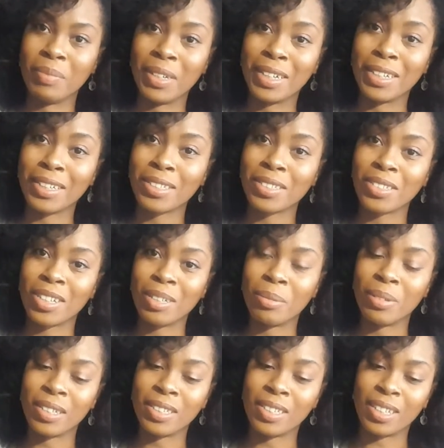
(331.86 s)
But it is so
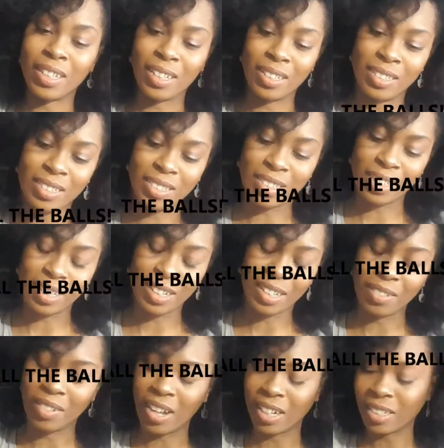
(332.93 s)
pretty and
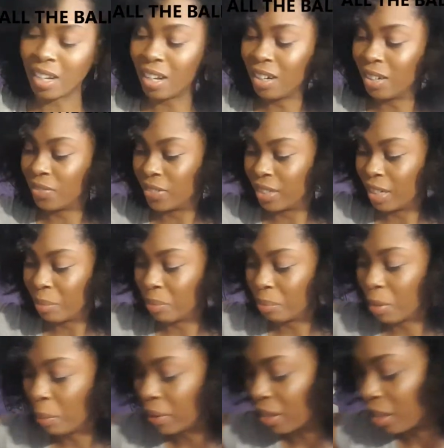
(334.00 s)
yeah, I, I love it. I'm
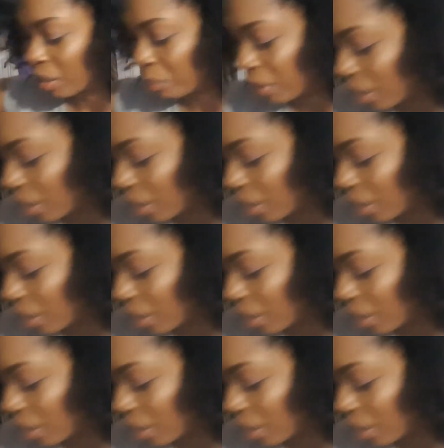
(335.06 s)
probably going to